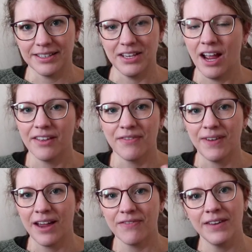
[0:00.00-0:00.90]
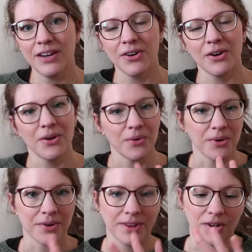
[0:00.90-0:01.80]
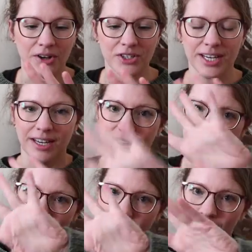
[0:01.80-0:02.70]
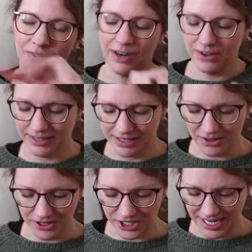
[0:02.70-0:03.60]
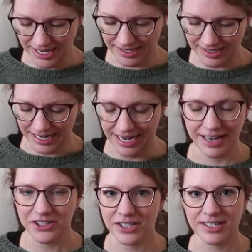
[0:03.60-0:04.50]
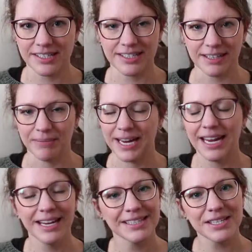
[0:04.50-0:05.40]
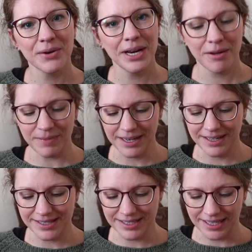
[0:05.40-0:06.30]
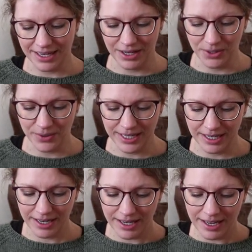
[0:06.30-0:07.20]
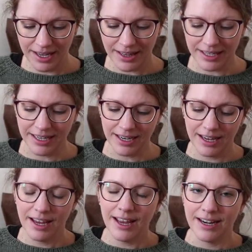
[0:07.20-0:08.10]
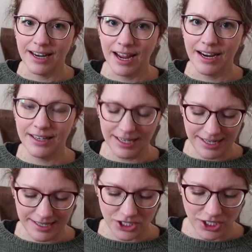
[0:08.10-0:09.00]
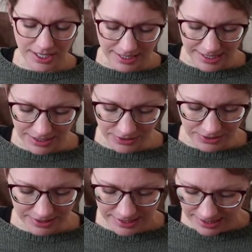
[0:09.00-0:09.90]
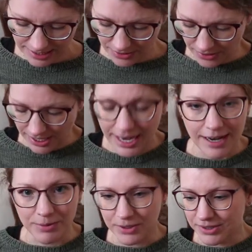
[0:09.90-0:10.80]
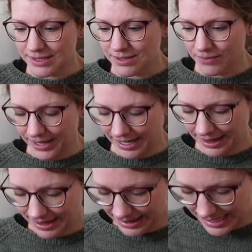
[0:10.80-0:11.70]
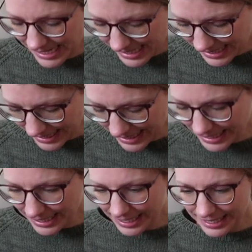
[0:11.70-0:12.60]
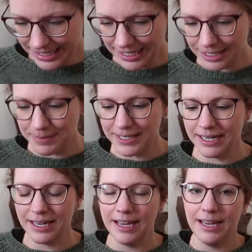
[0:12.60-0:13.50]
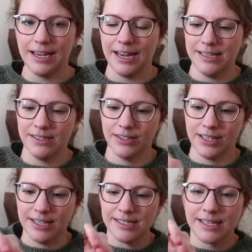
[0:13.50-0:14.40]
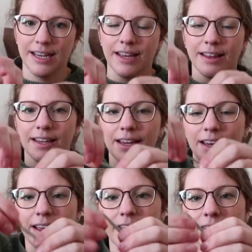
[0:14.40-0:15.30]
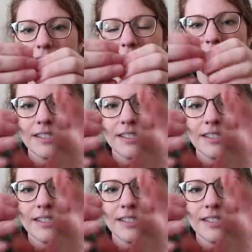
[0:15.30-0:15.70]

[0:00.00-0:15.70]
not the fat fingered or the larger hands. I have fairly large hands and I just, my hands cramp and it's annoying. Like nine inch needles or cables with these itty itty bitty, guys, look at these. Like they are